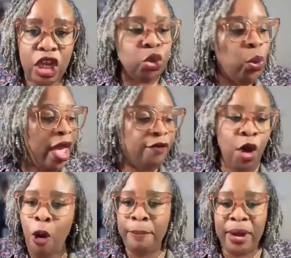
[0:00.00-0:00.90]
12
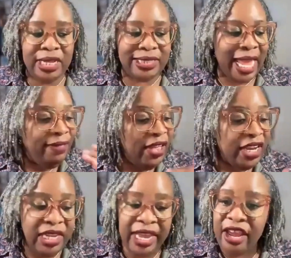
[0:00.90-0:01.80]
whole months and then
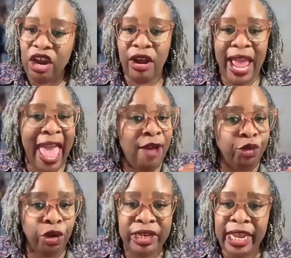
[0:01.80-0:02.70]
year
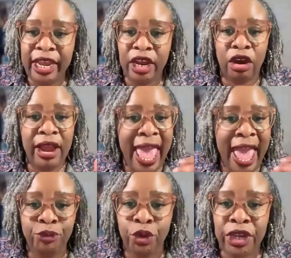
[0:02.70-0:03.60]
after year
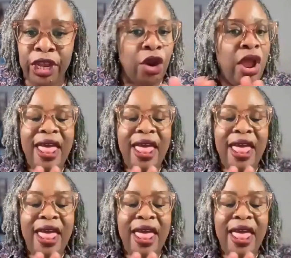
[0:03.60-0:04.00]
after year.